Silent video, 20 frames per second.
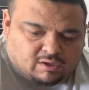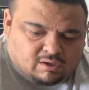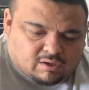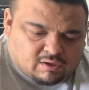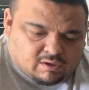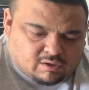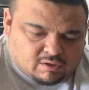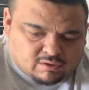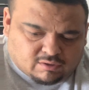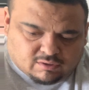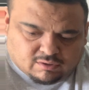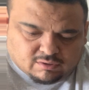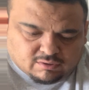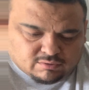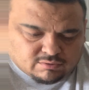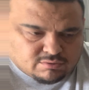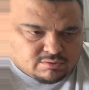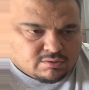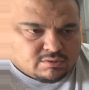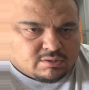
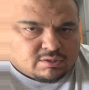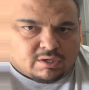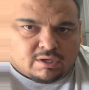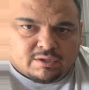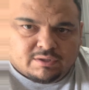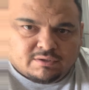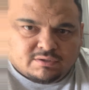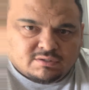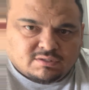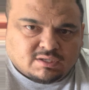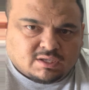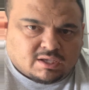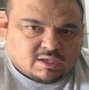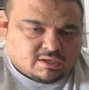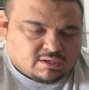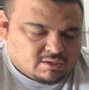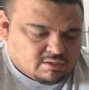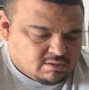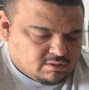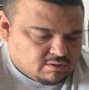onto the other
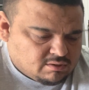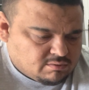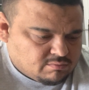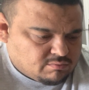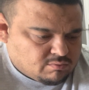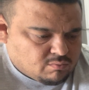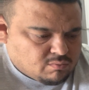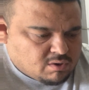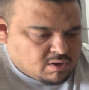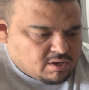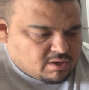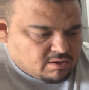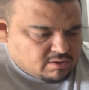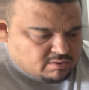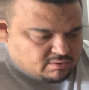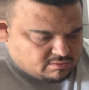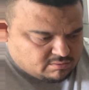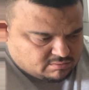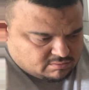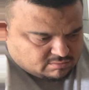side of the
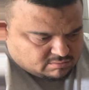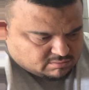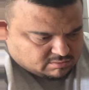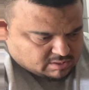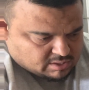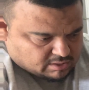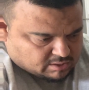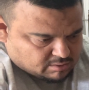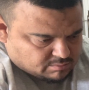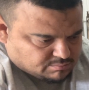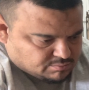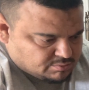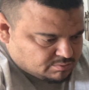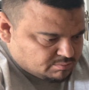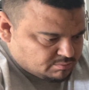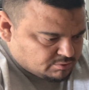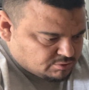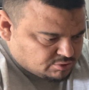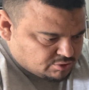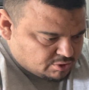wire that comes
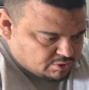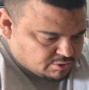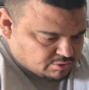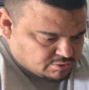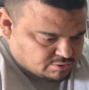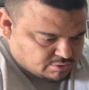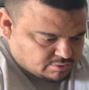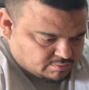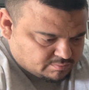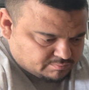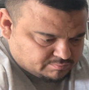from the charger.